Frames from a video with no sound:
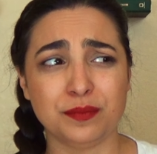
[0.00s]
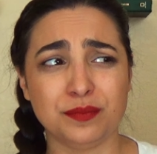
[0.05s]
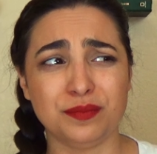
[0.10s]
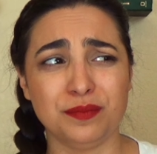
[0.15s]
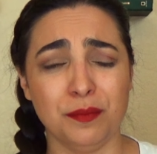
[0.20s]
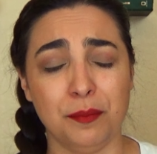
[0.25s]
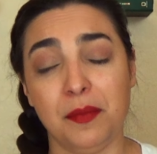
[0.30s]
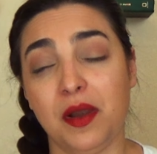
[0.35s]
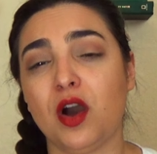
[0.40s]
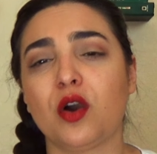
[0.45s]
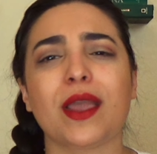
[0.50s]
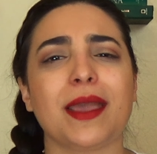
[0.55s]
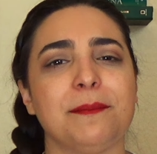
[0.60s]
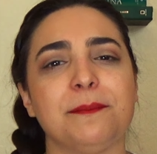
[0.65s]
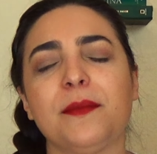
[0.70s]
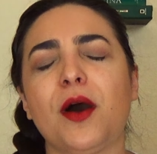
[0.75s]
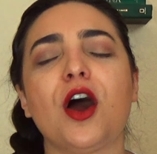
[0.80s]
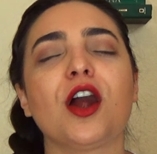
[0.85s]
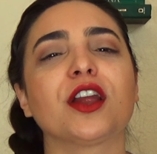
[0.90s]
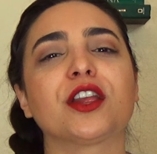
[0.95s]

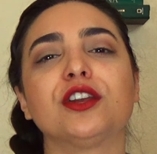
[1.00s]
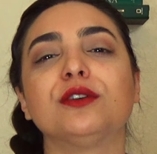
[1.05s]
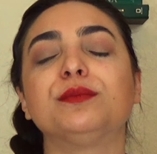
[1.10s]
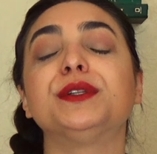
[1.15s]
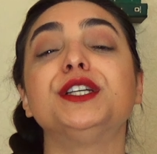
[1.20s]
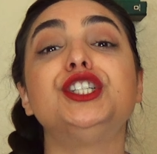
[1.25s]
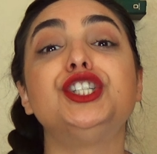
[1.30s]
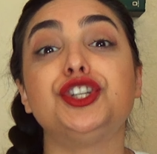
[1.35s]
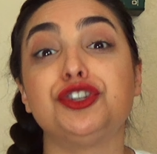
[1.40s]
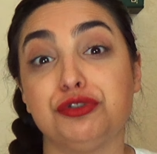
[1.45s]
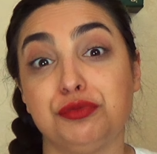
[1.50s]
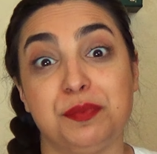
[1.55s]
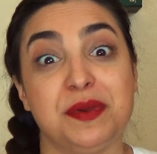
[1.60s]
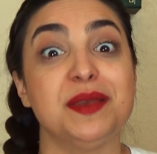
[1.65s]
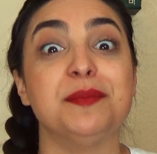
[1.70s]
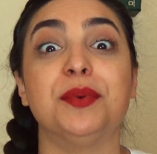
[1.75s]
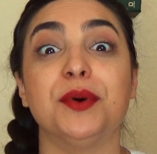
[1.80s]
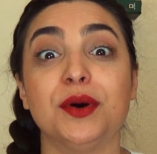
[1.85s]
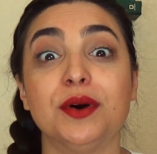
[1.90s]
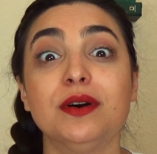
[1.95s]
arguably 2
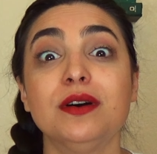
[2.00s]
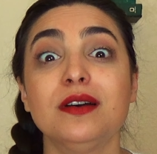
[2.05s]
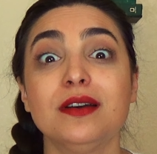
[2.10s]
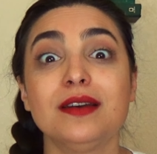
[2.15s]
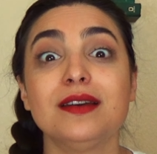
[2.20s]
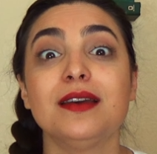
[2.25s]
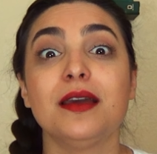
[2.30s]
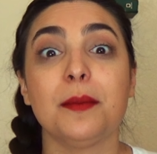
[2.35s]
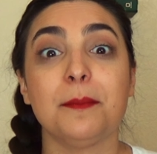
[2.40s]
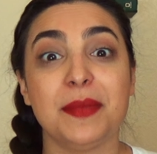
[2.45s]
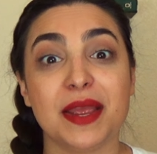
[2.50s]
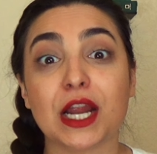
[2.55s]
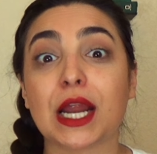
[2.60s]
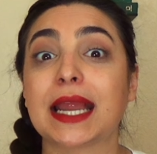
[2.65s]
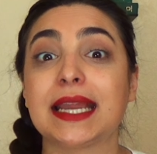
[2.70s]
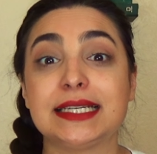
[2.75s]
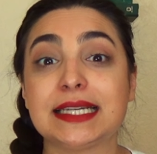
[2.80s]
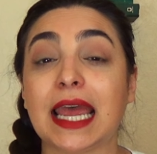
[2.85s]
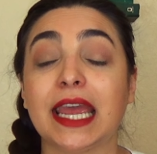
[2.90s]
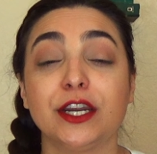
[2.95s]
people
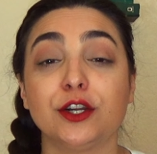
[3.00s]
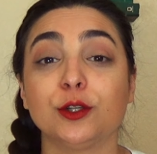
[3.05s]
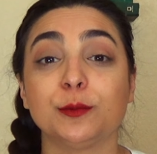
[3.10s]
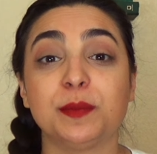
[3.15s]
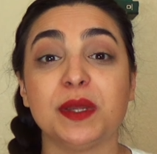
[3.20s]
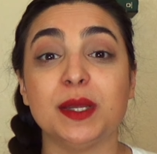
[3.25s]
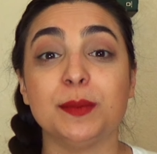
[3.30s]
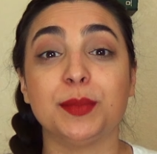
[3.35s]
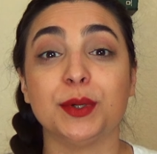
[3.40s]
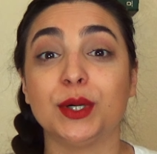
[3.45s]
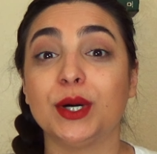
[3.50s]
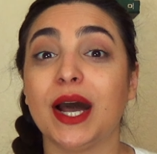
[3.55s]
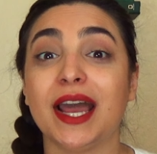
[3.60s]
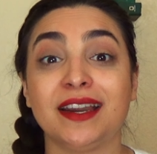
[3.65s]
marry titled people,